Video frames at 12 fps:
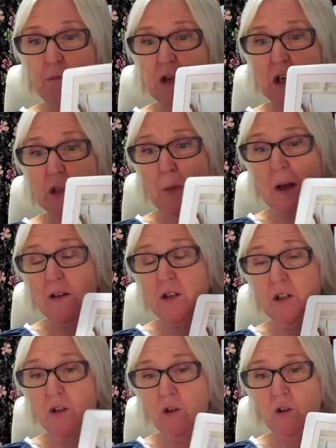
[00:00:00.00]
Jane's patterns
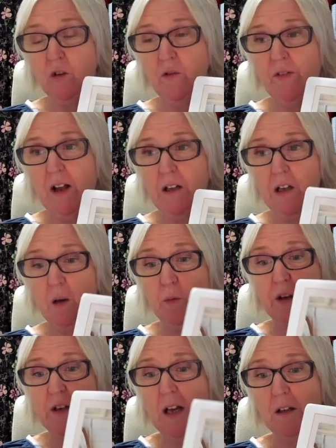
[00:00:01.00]
are such good value.
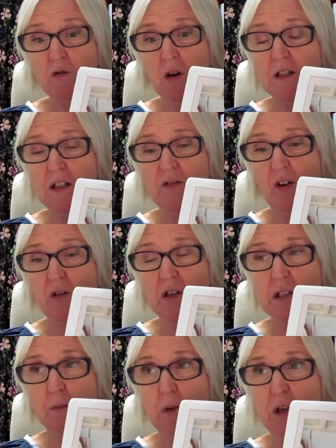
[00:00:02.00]
The Nell dress is very
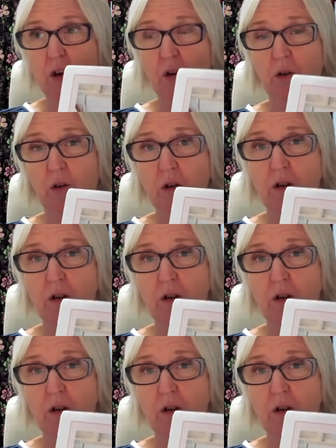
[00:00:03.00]
similar, you know.